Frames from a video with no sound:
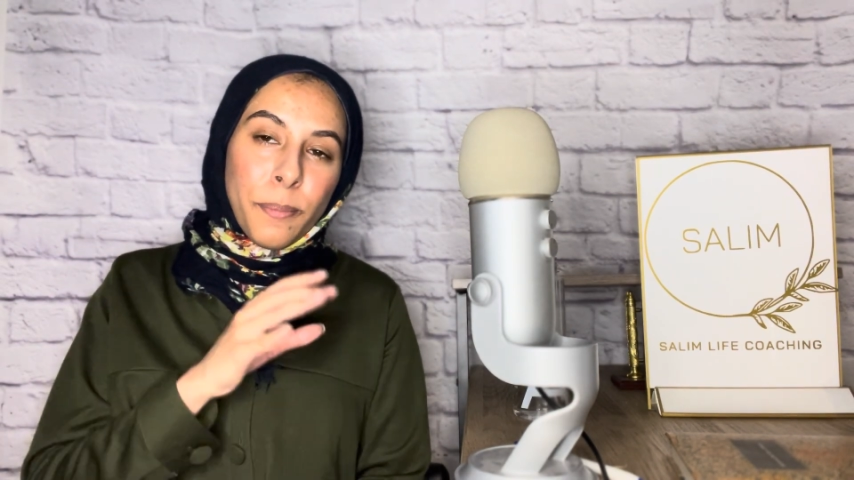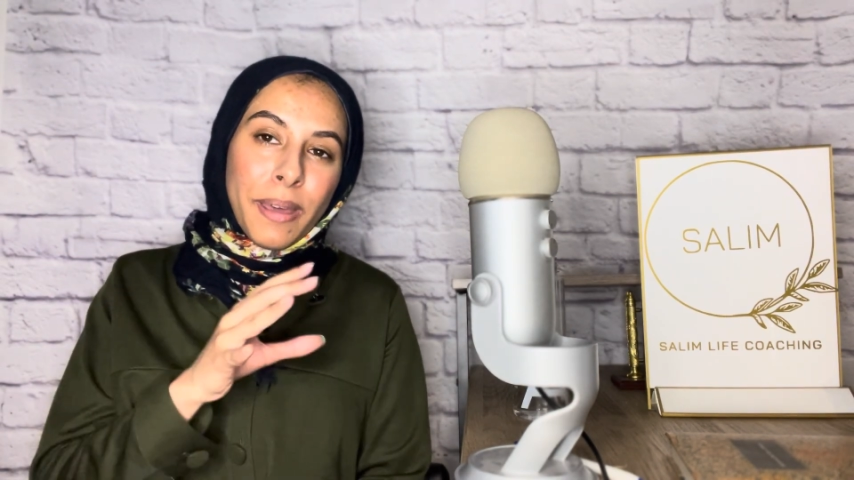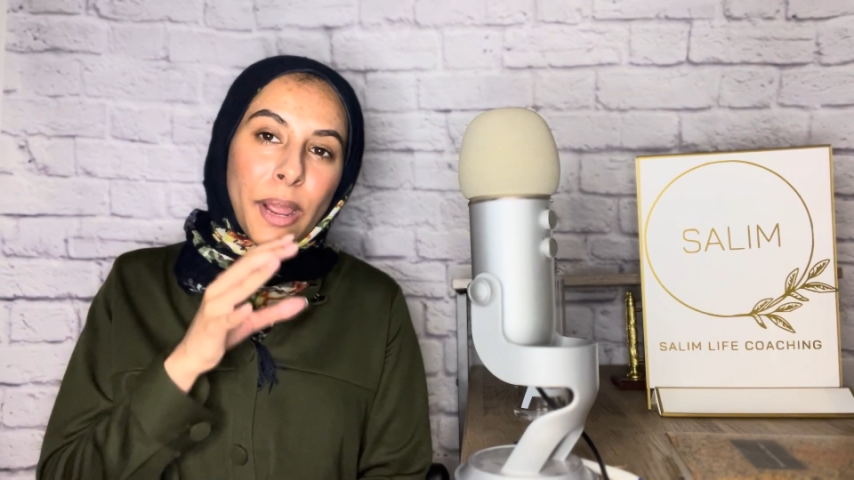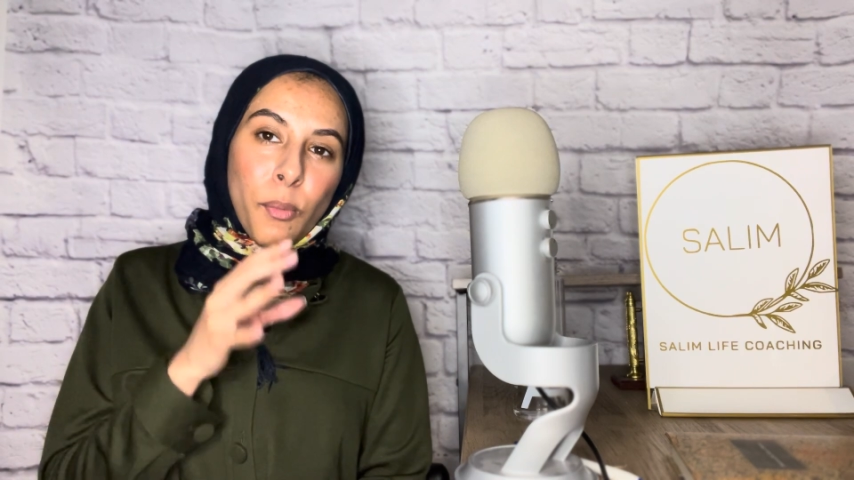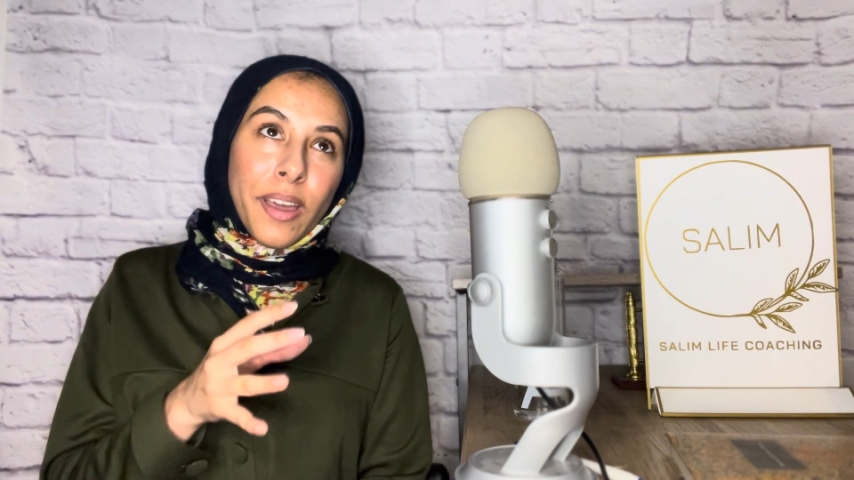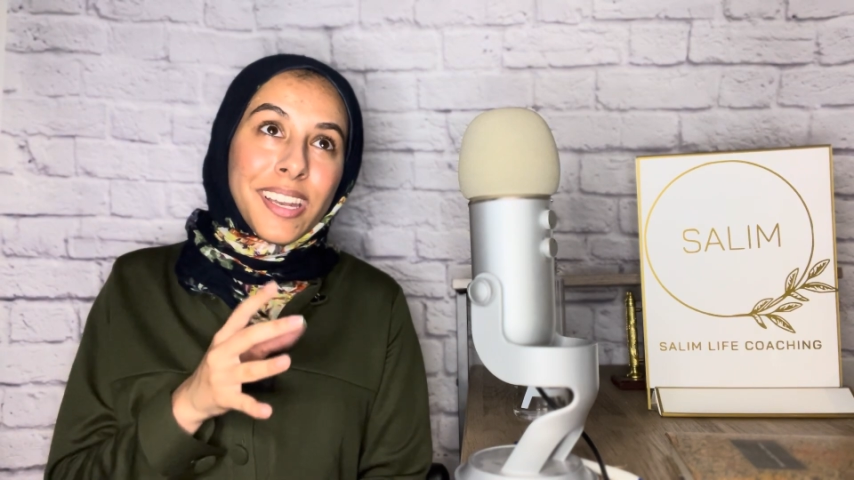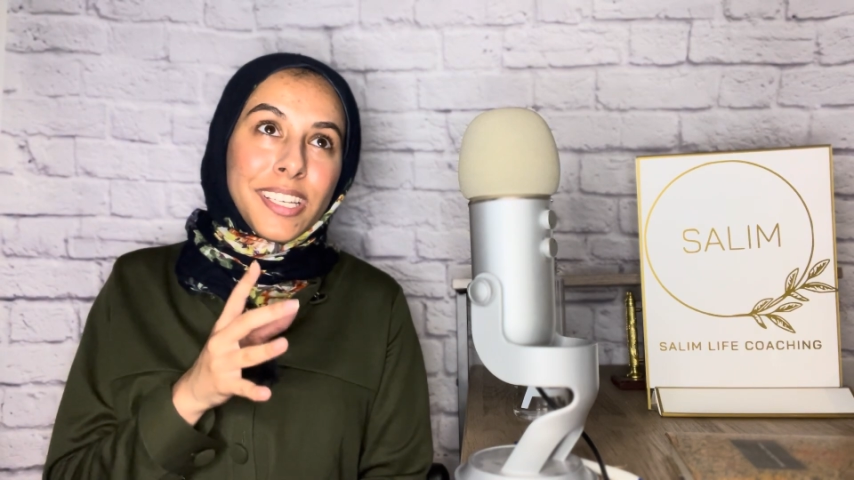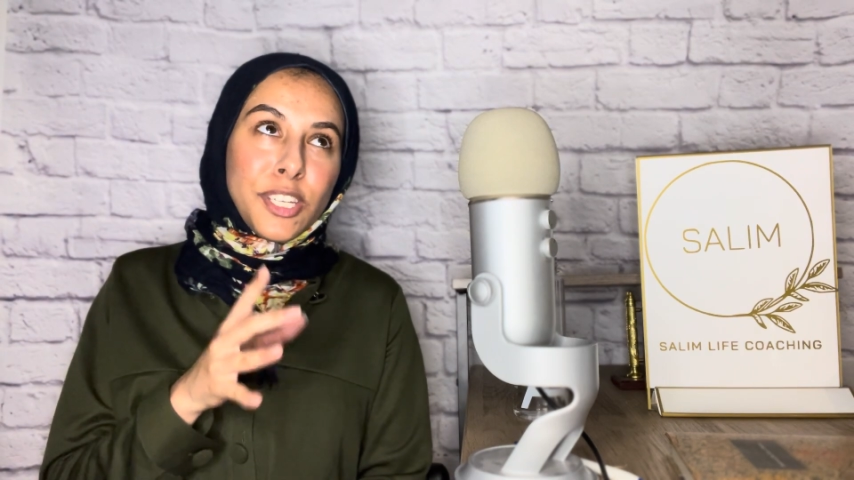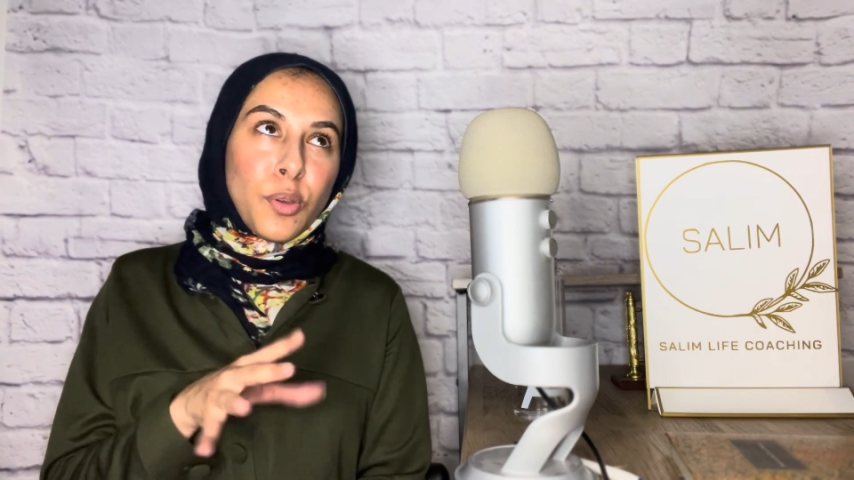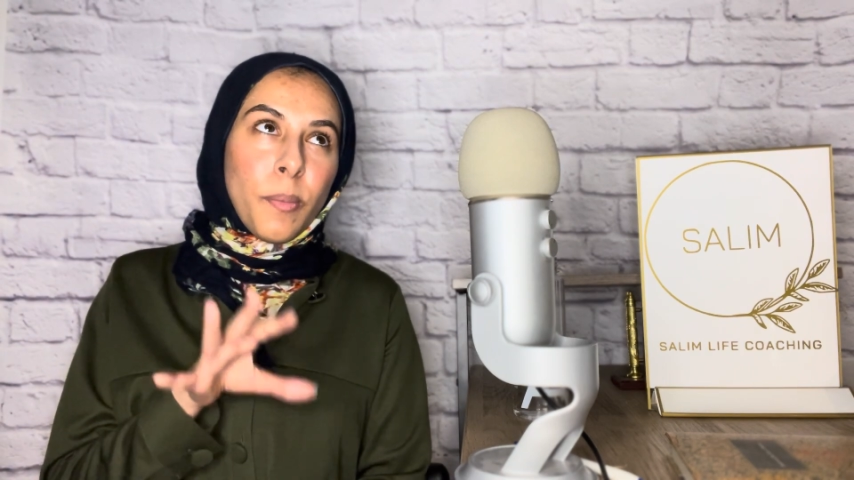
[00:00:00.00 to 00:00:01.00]
but I wanted
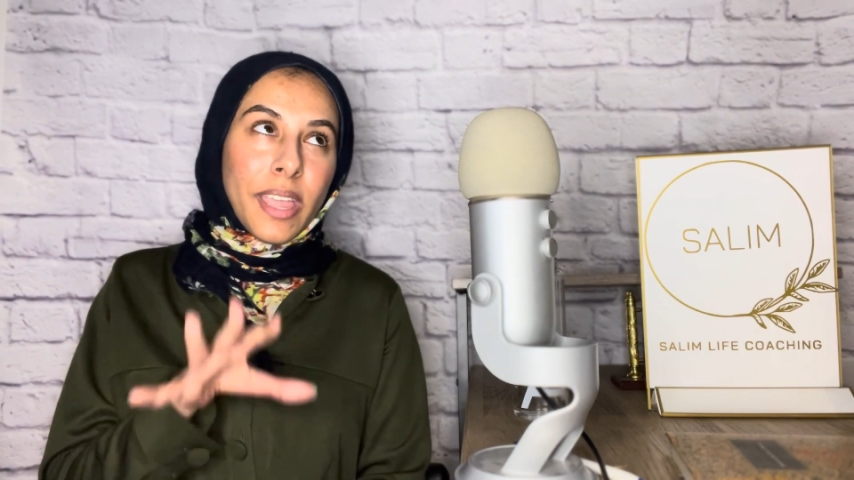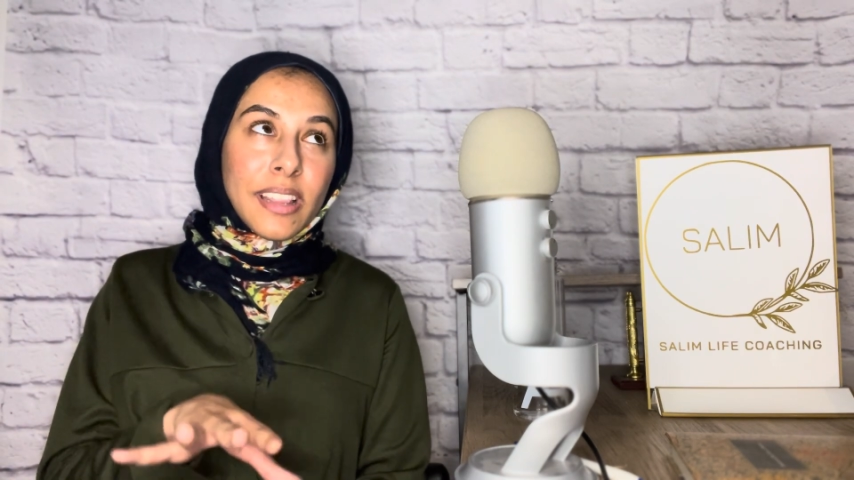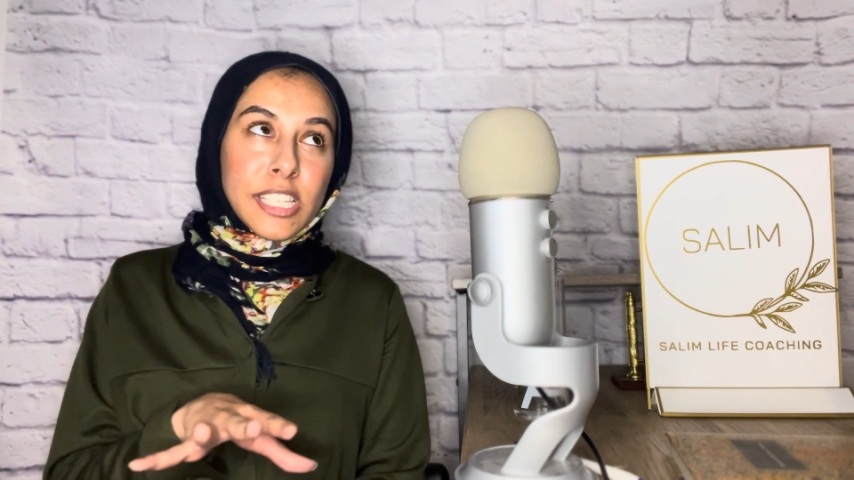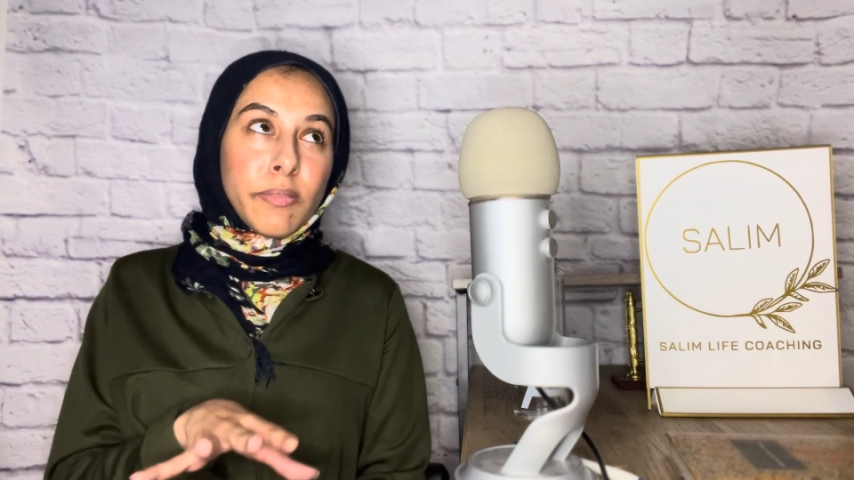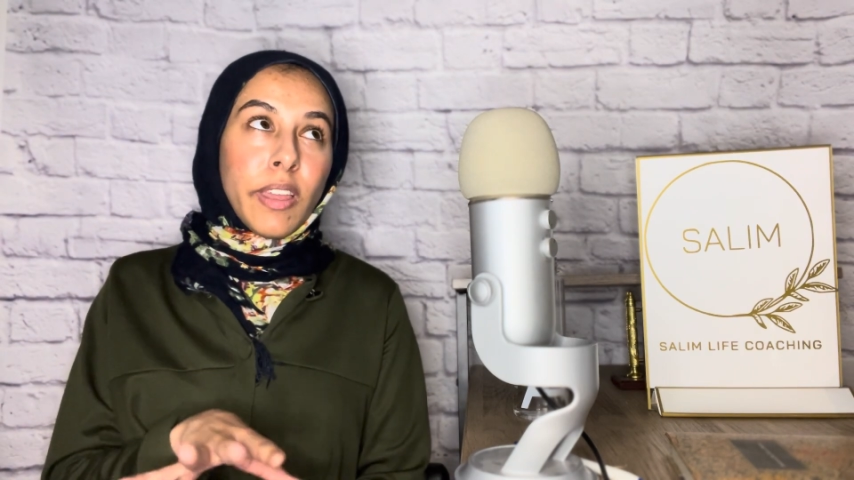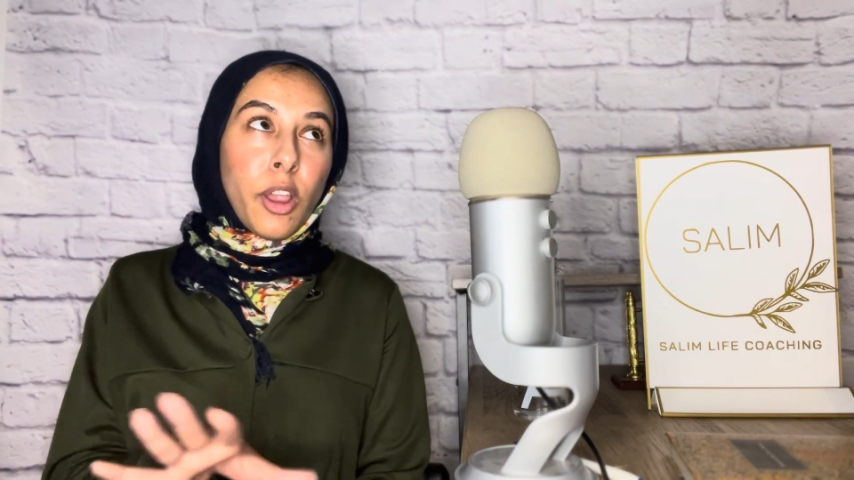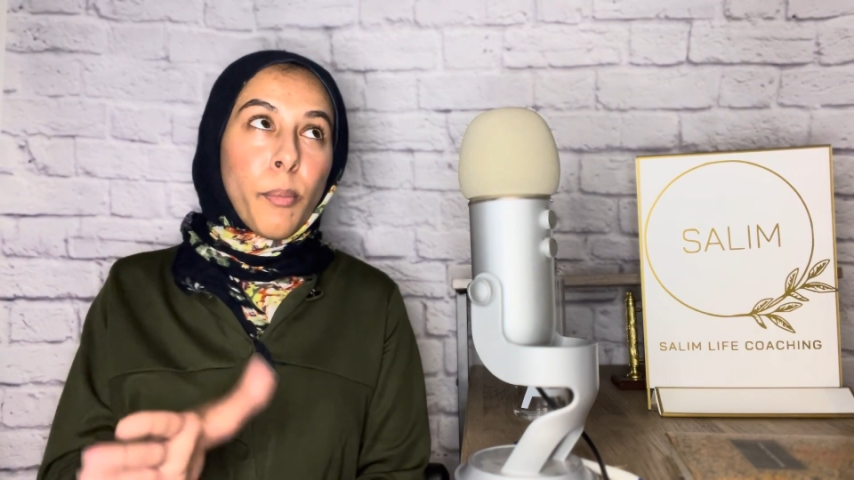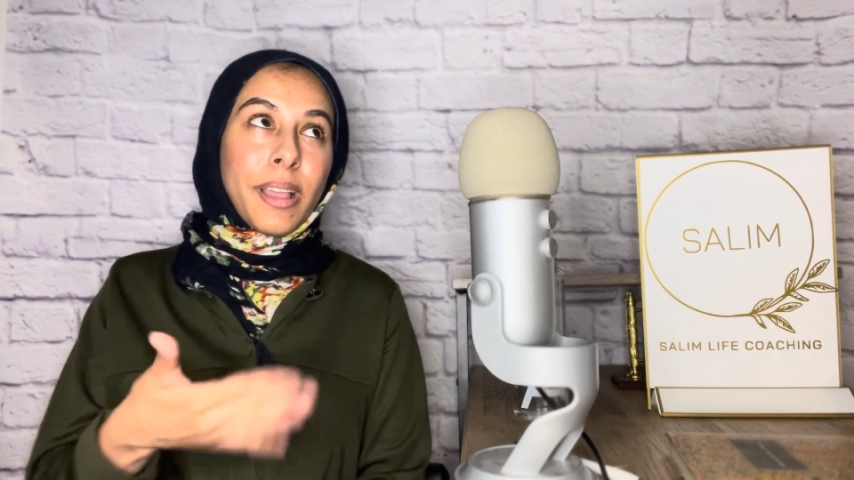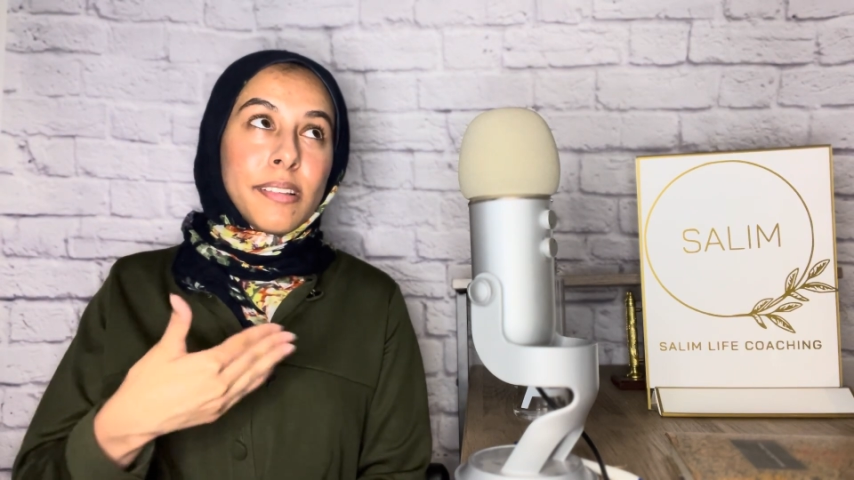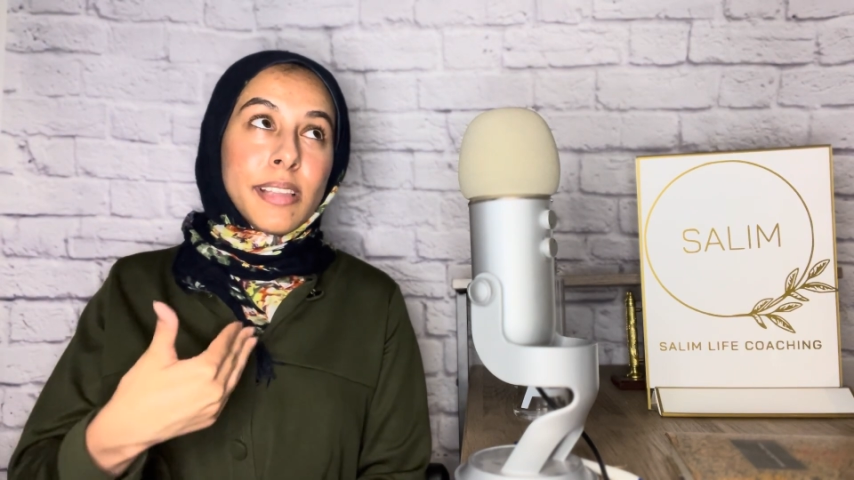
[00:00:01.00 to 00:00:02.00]
to make this video
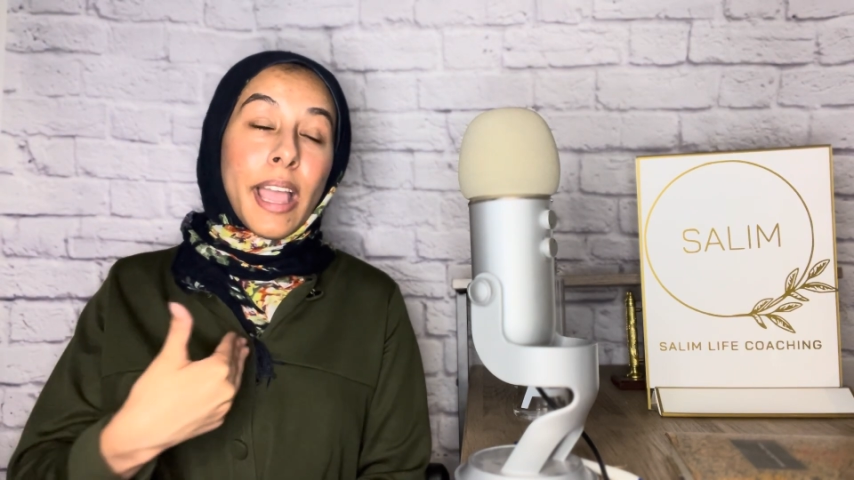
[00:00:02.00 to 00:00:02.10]
because